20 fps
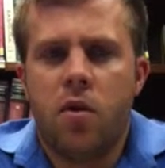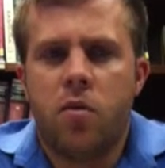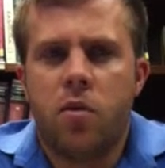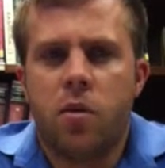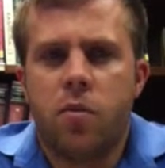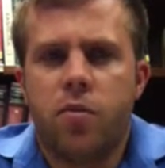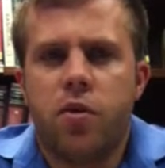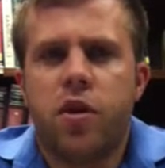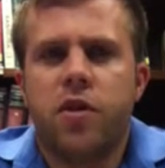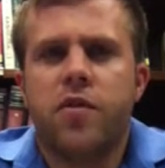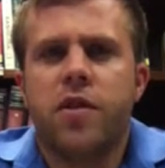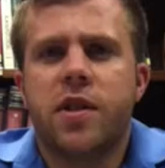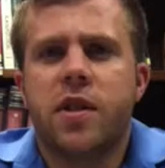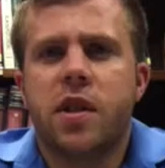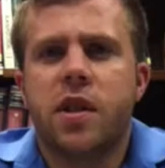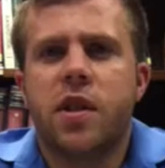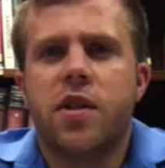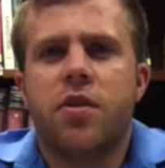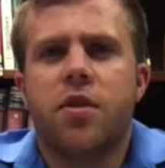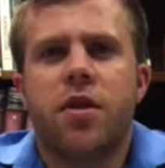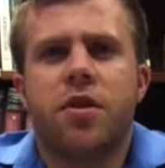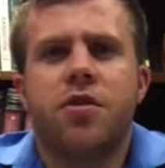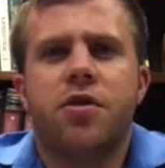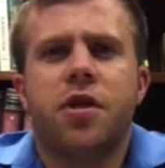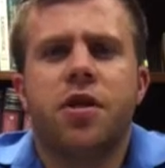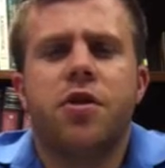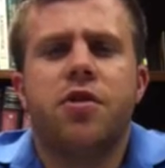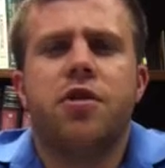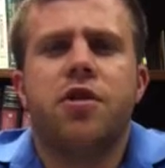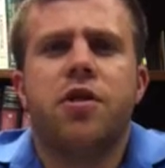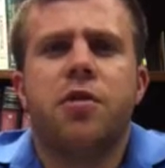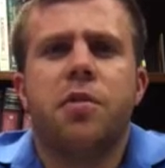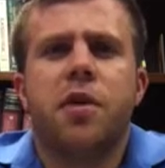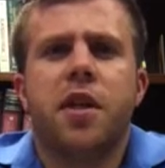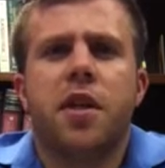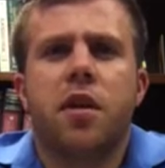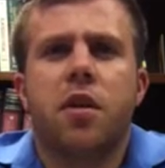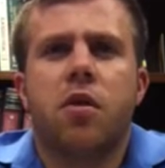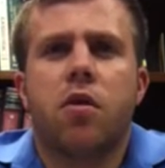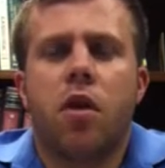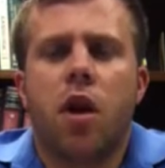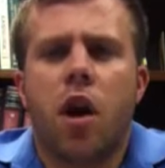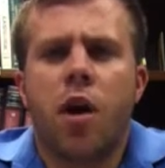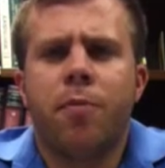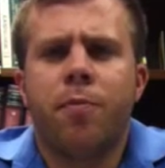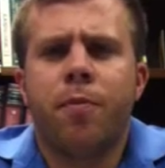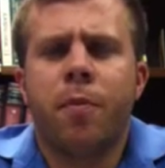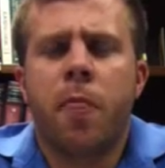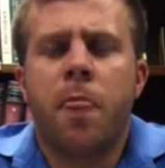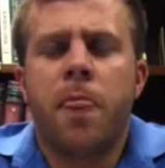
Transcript: Well, previously, adultery used to be a crime.